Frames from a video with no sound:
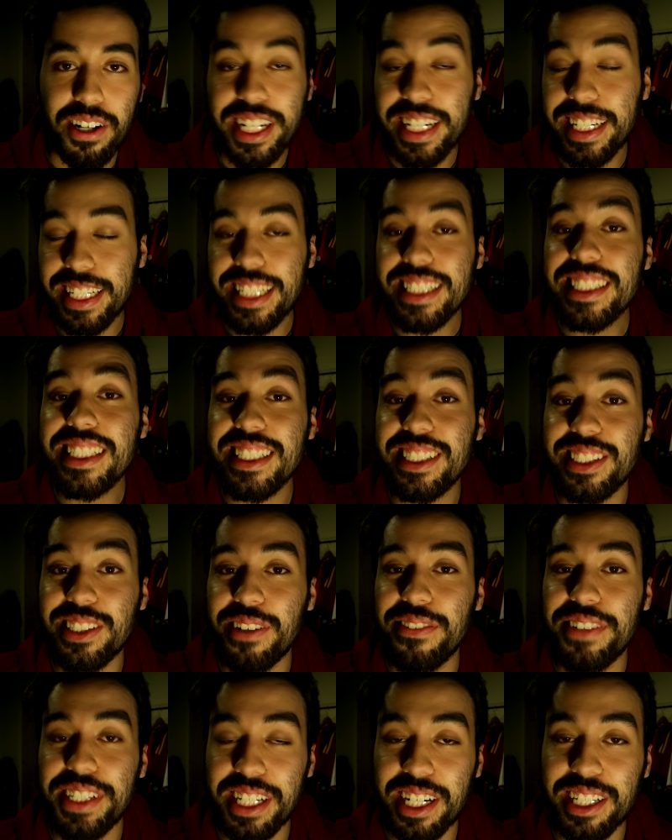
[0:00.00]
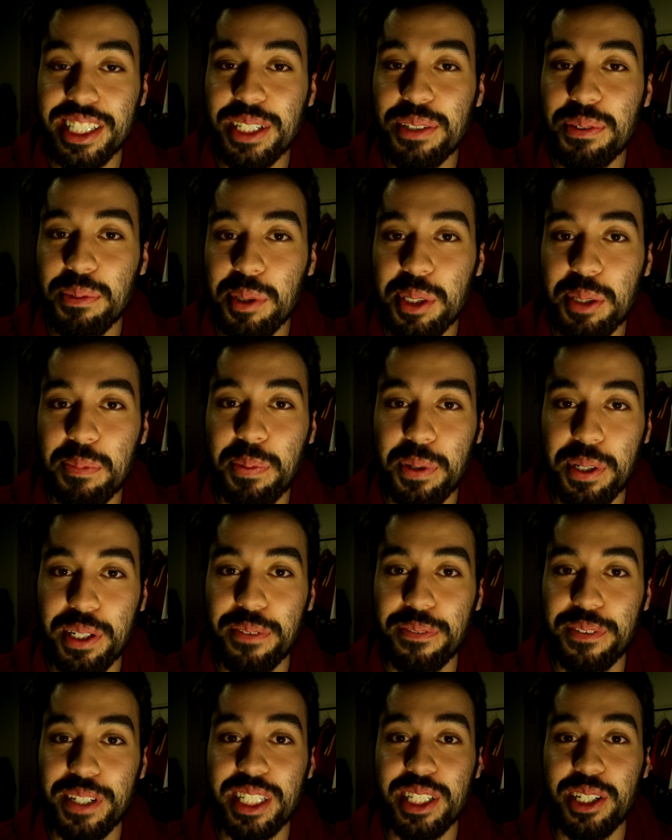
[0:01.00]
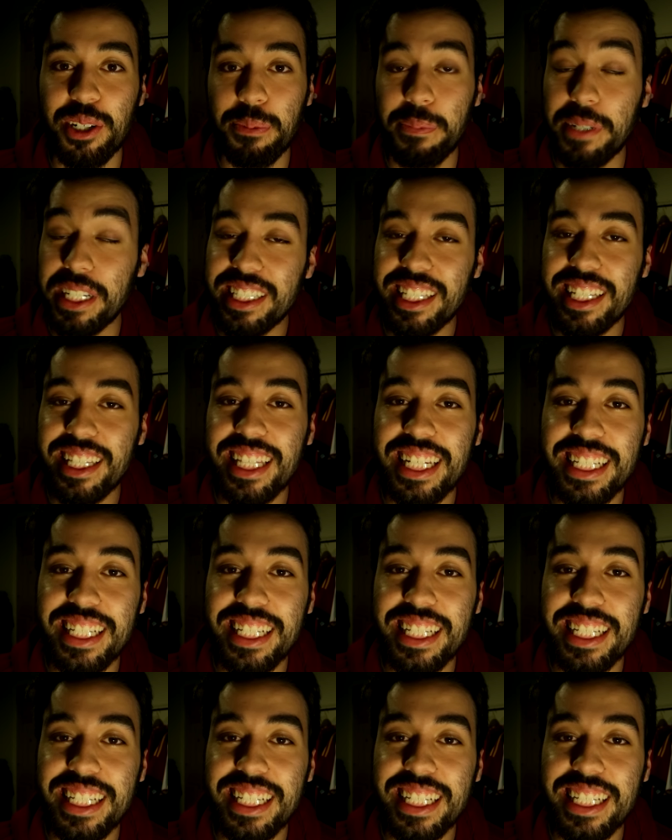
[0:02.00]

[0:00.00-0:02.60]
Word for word: Okay, this is something I didn't want to put in the video, but it did